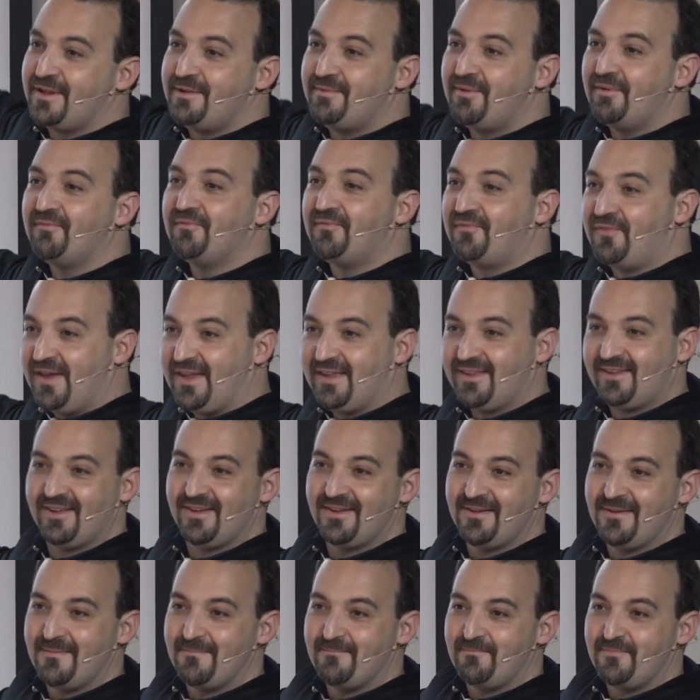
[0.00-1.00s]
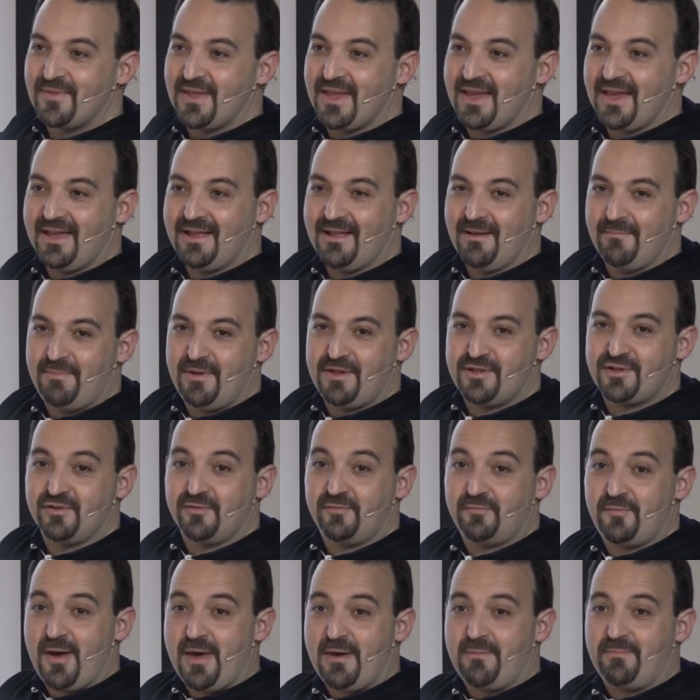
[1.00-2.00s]
even fit in a piece
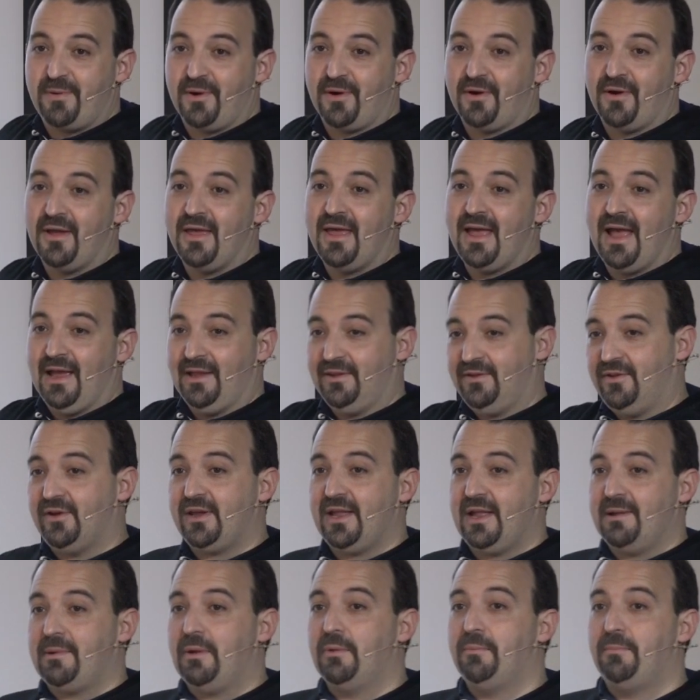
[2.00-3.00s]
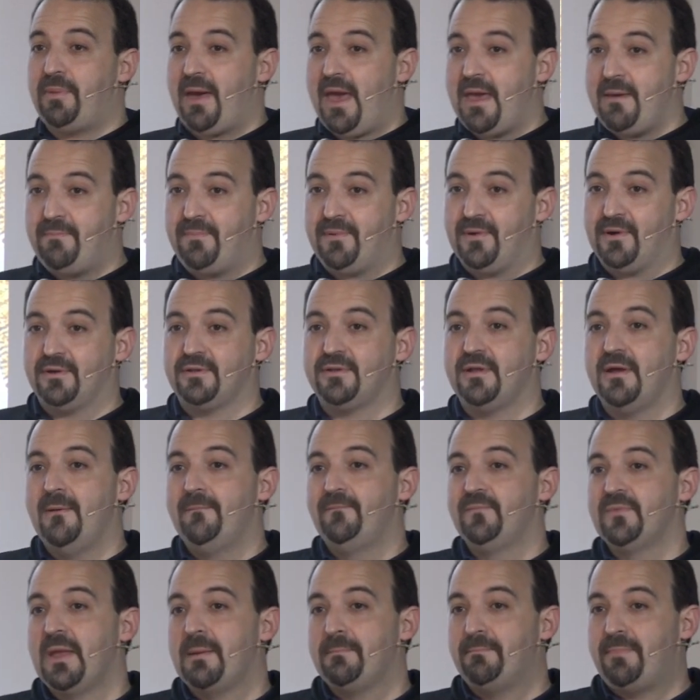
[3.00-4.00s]
of paper. And talking about papers,
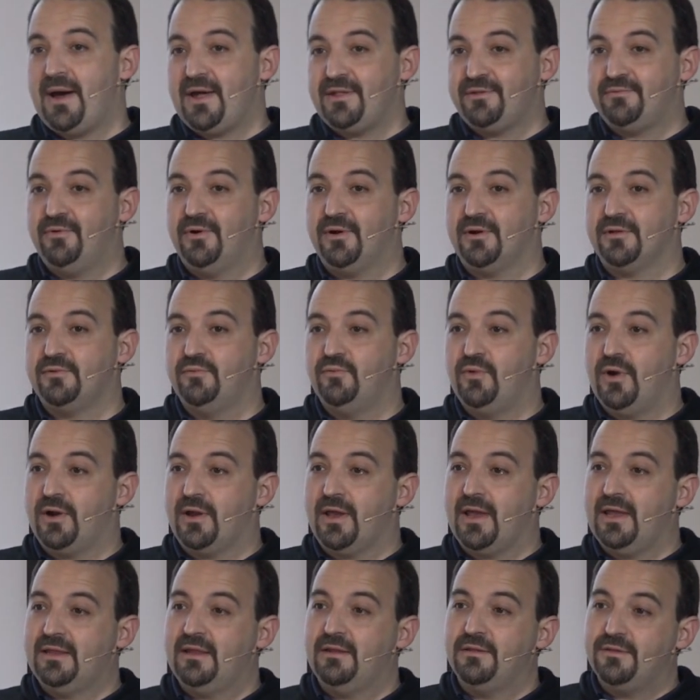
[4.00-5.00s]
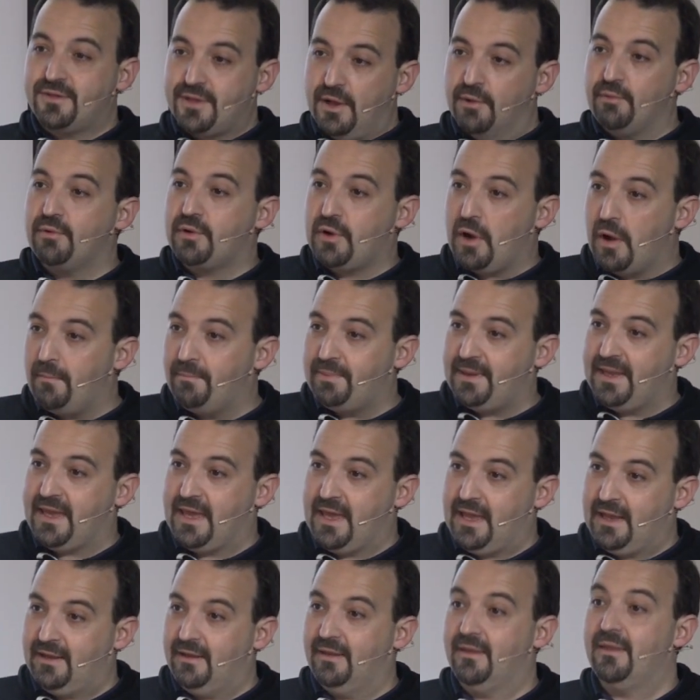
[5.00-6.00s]
passwords were getting so
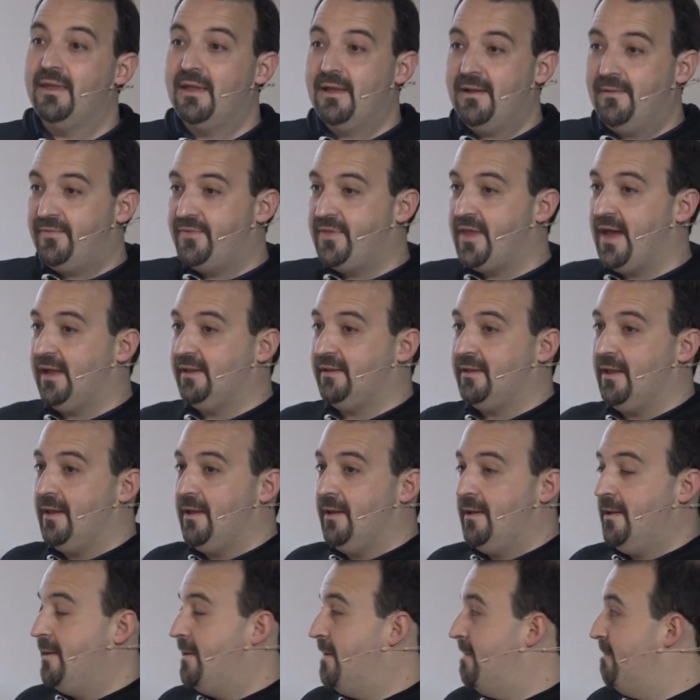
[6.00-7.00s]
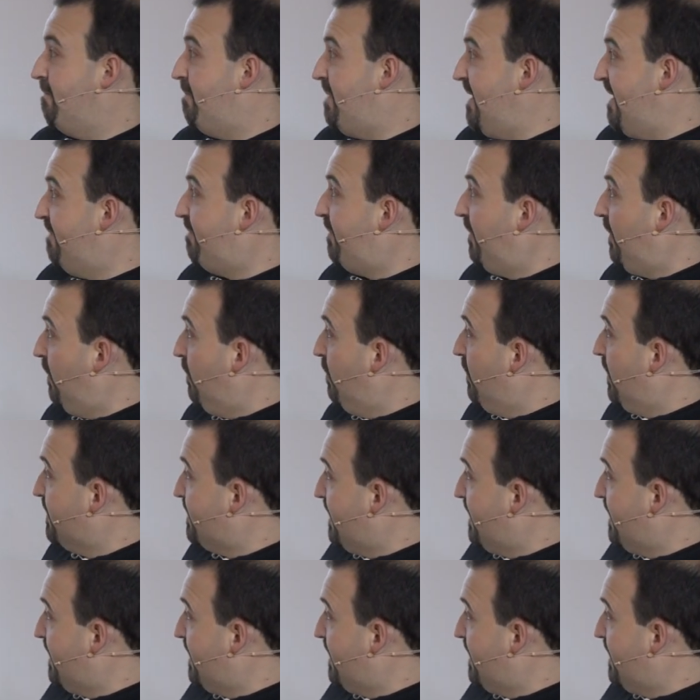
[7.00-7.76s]
complicated that people